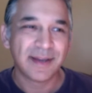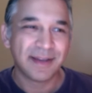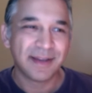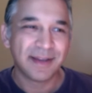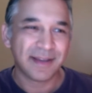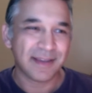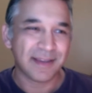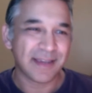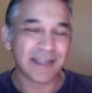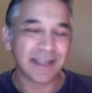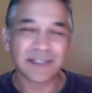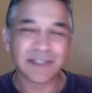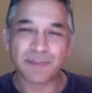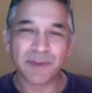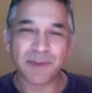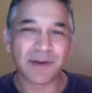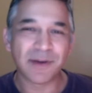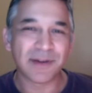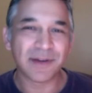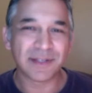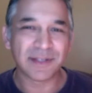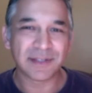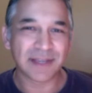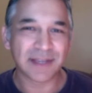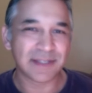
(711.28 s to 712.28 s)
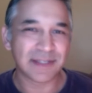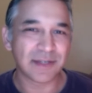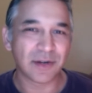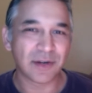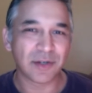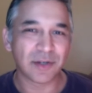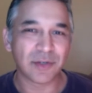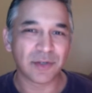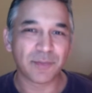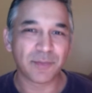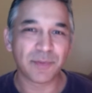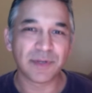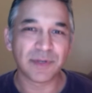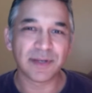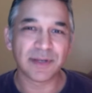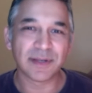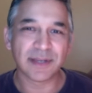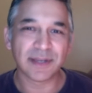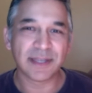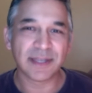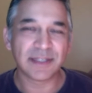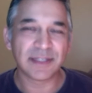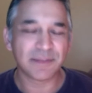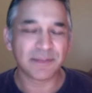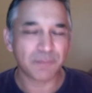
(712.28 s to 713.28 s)
experience as an entrepreneur.
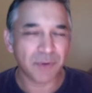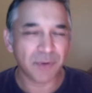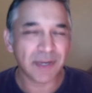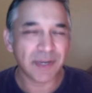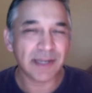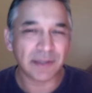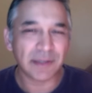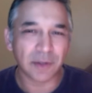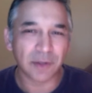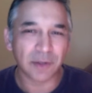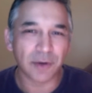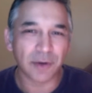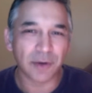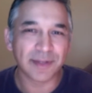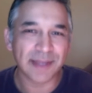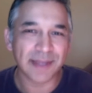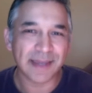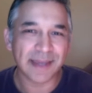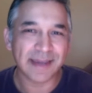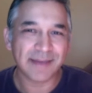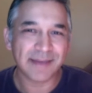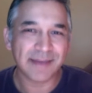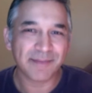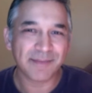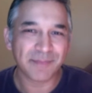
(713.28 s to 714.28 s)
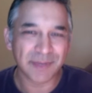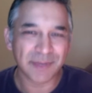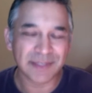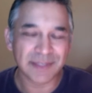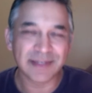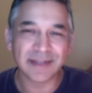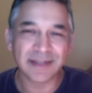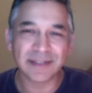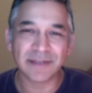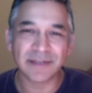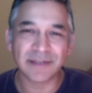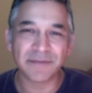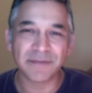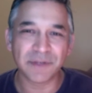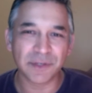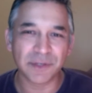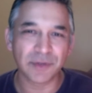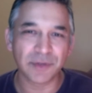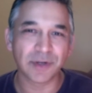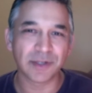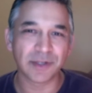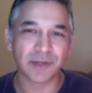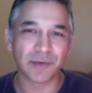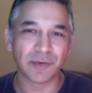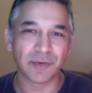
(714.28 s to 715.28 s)
It's a pretty lonely business if you do it
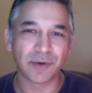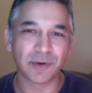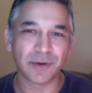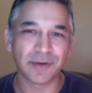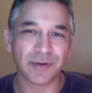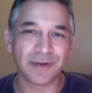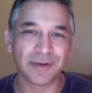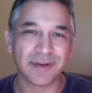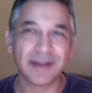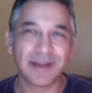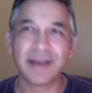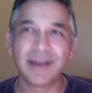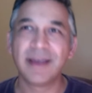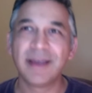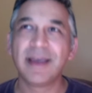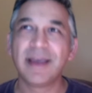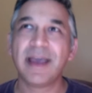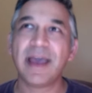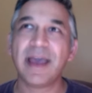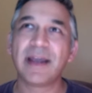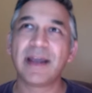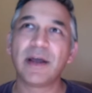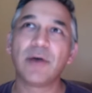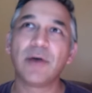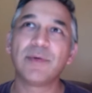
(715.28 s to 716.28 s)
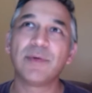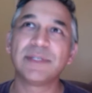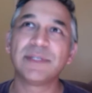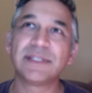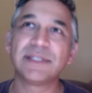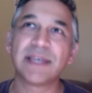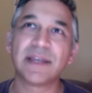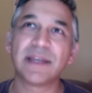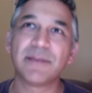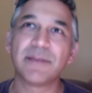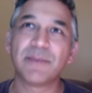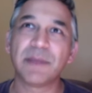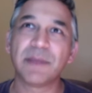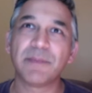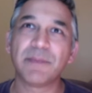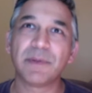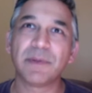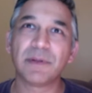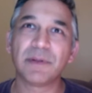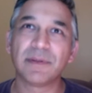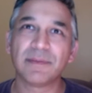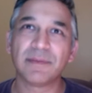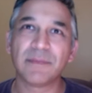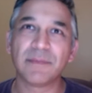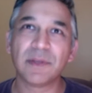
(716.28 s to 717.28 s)
on your own. And I always say to
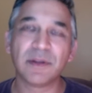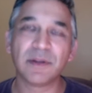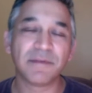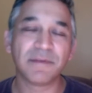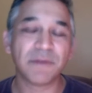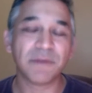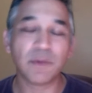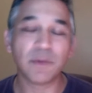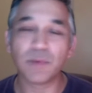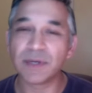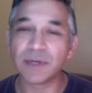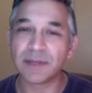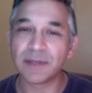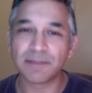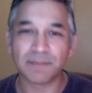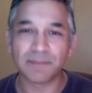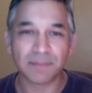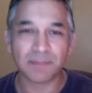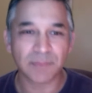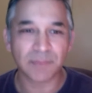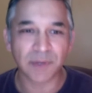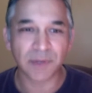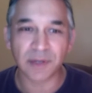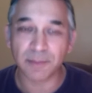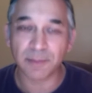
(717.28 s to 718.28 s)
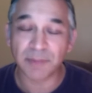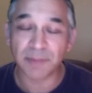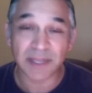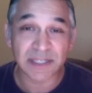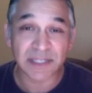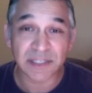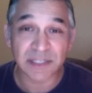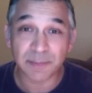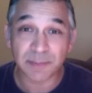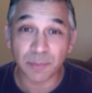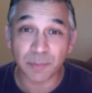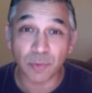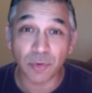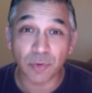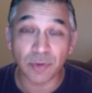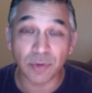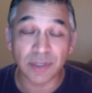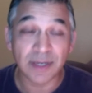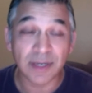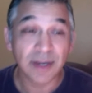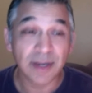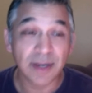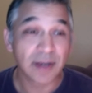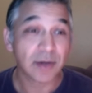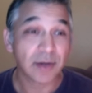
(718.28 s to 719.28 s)
people, if you were going to play sport,
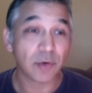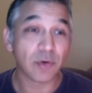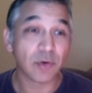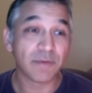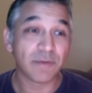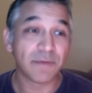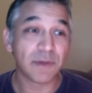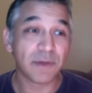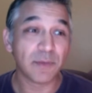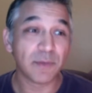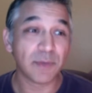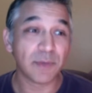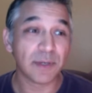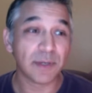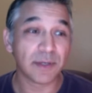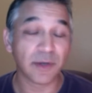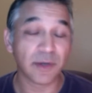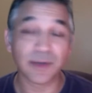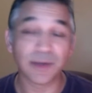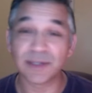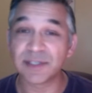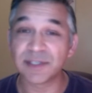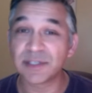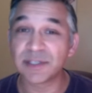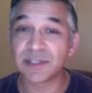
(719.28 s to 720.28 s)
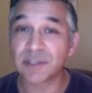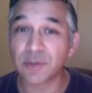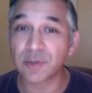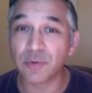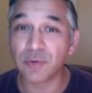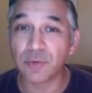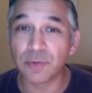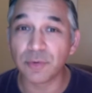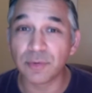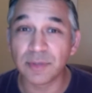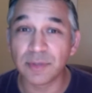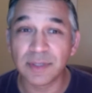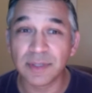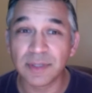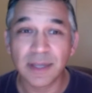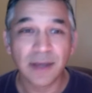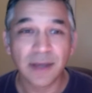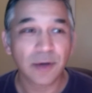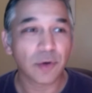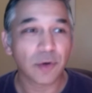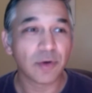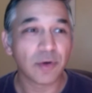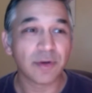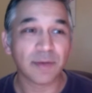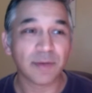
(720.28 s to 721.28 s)
or if you were going to school,
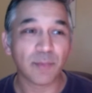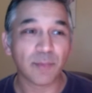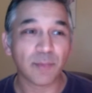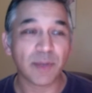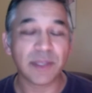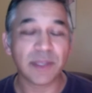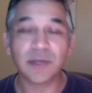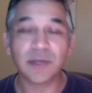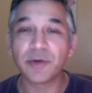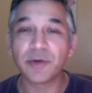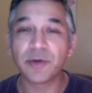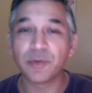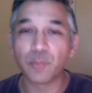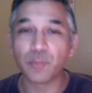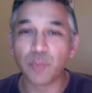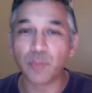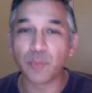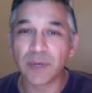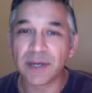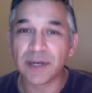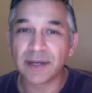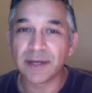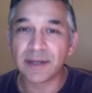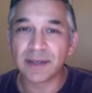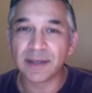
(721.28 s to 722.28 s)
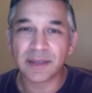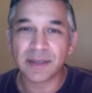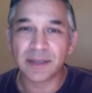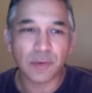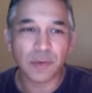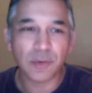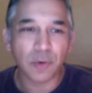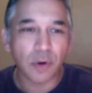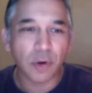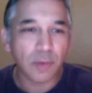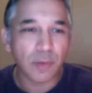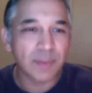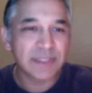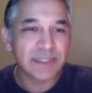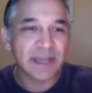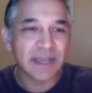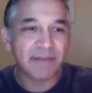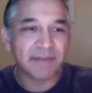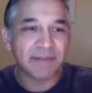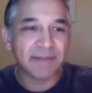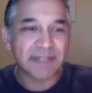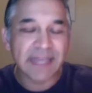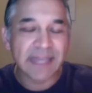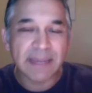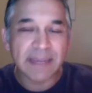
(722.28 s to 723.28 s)
or when you work, you always
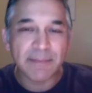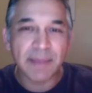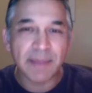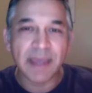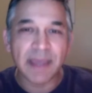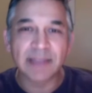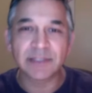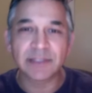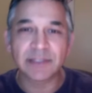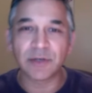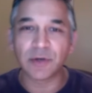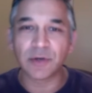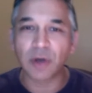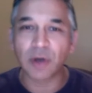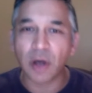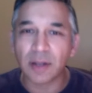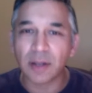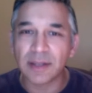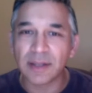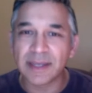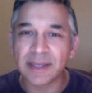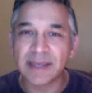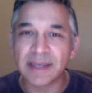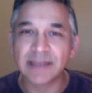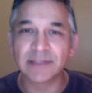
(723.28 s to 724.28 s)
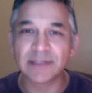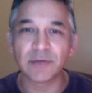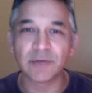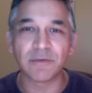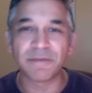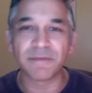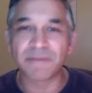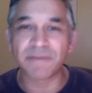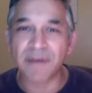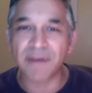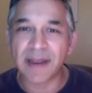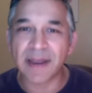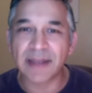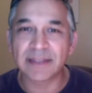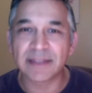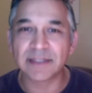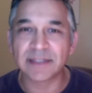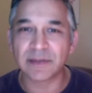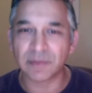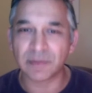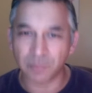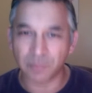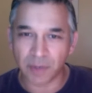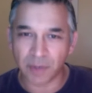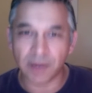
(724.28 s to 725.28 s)
have teammates or colleagues or
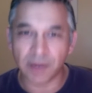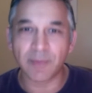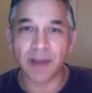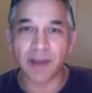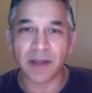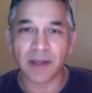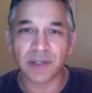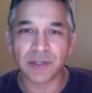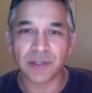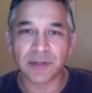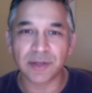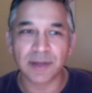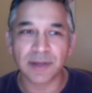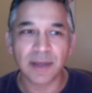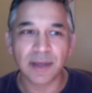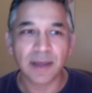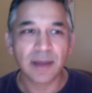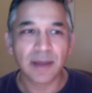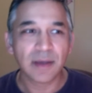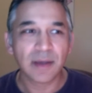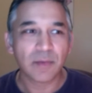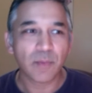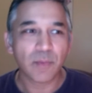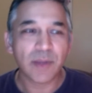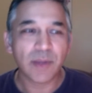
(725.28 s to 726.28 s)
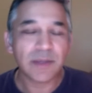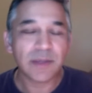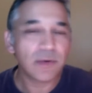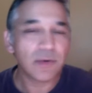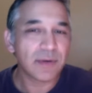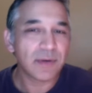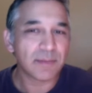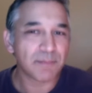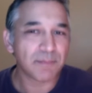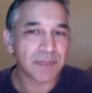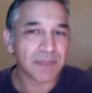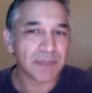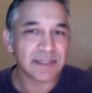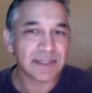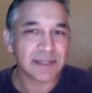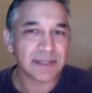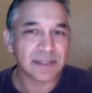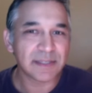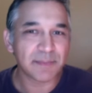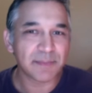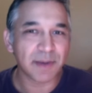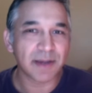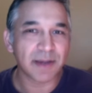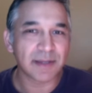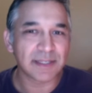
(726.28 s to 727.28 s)
friends around you. When you're in business
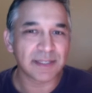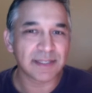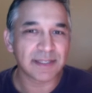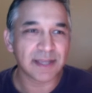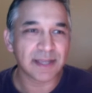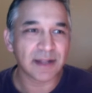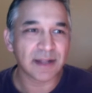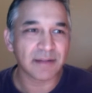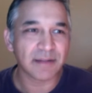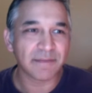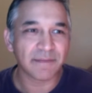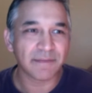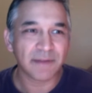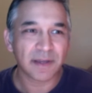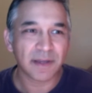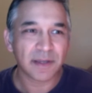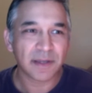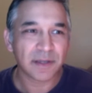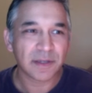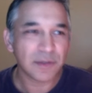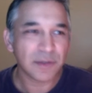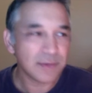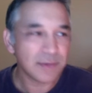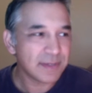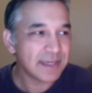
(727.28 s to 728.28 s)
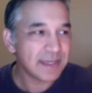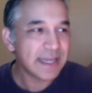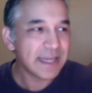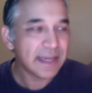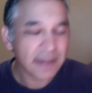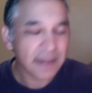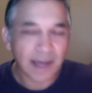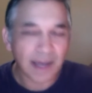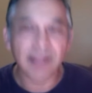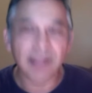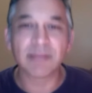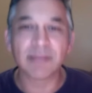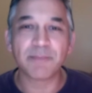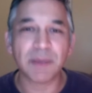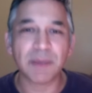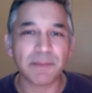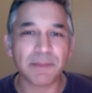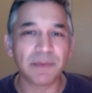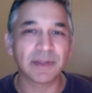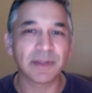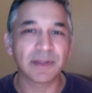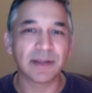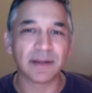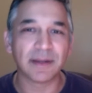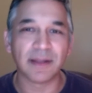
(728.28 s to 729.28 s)
by yourself, you need other
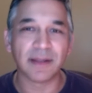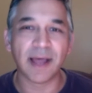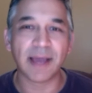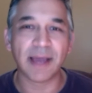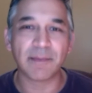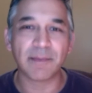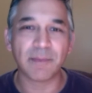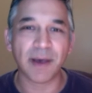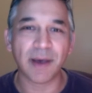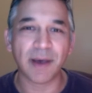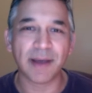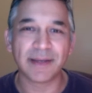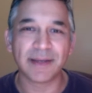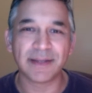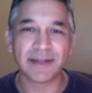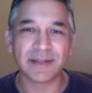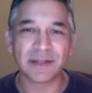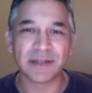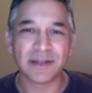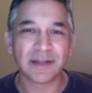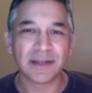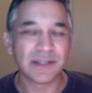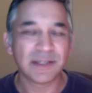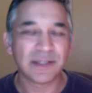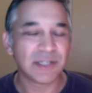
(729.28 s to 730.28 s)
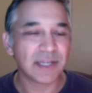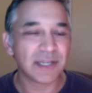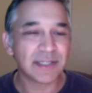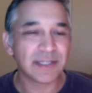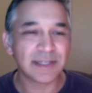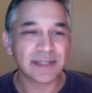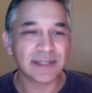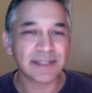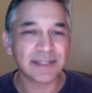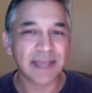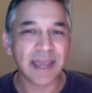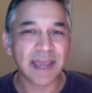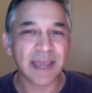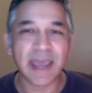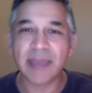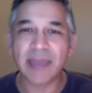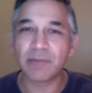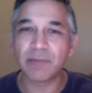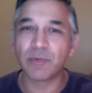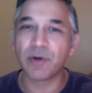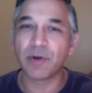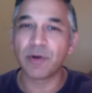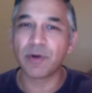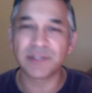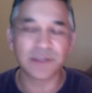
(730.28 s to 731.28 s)
people that are like-minded. Just to say, hey,
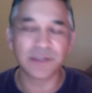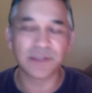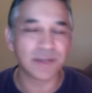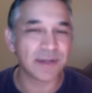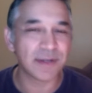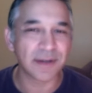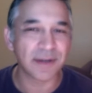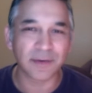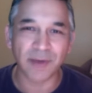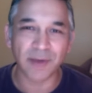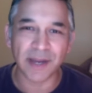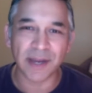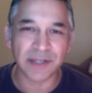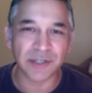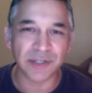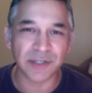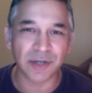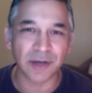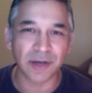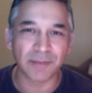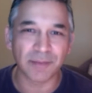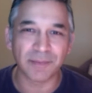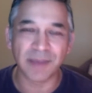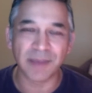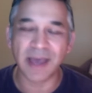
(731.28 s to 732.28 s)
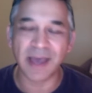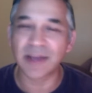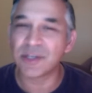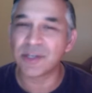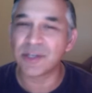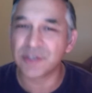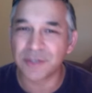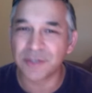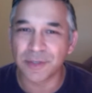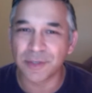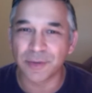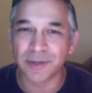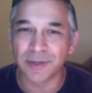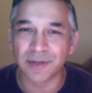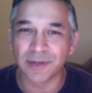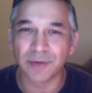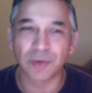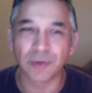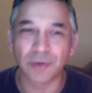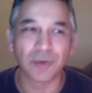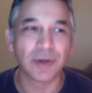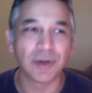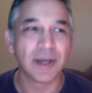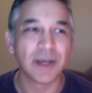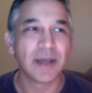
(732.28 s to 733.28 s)
Rose, you're doing a great job. How did you do it? Or